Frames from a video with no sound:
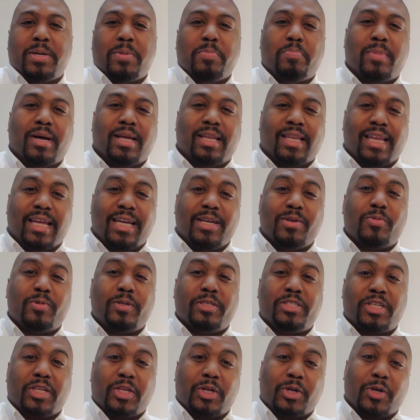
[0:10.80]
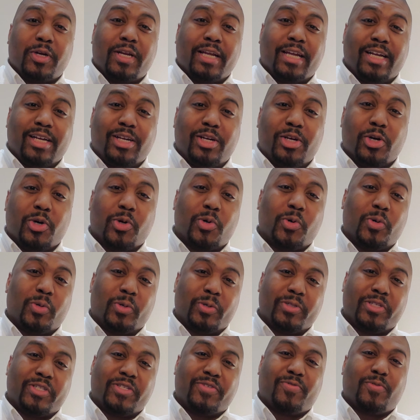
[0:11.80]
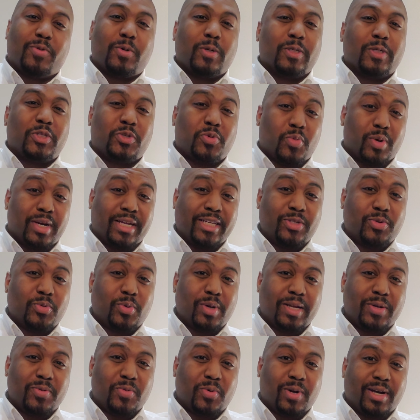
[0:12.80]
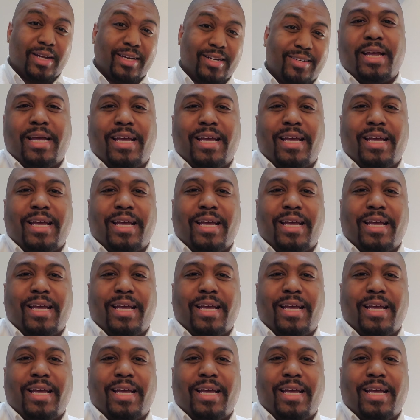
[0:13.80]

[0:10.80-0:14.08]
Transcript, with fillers: my language learning goals for 2021.